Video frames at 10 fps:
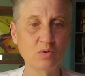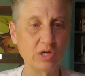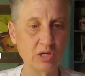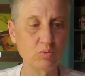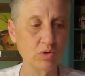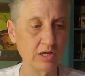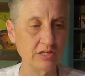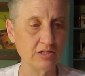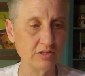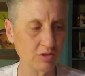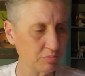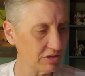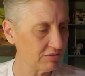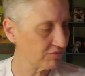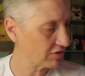what you want. Don't
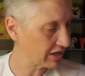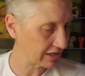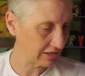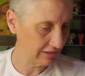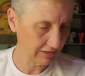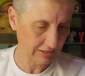be afraid.